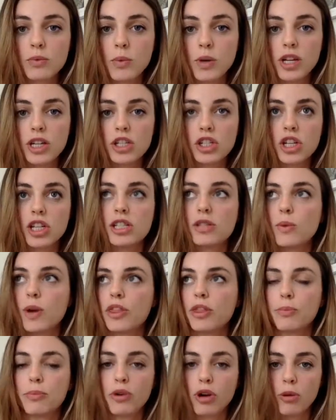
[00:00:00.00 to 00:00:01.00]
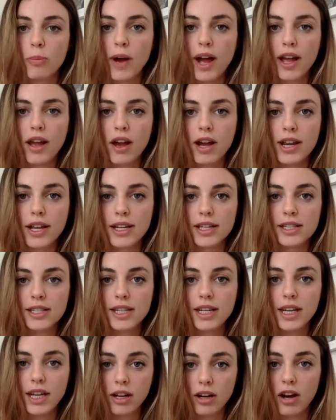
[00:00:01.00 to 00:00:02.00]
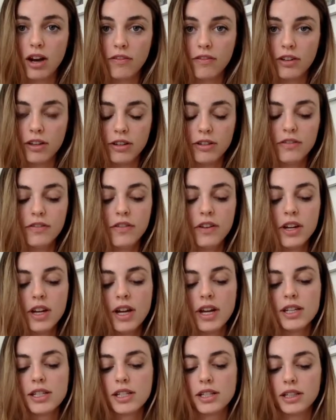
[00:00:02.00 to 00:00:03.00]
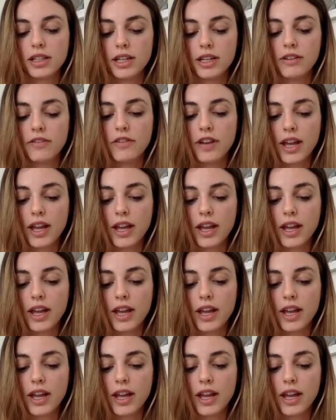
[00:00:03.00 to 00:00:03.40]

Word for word: which is what the probiotics eat off of to live.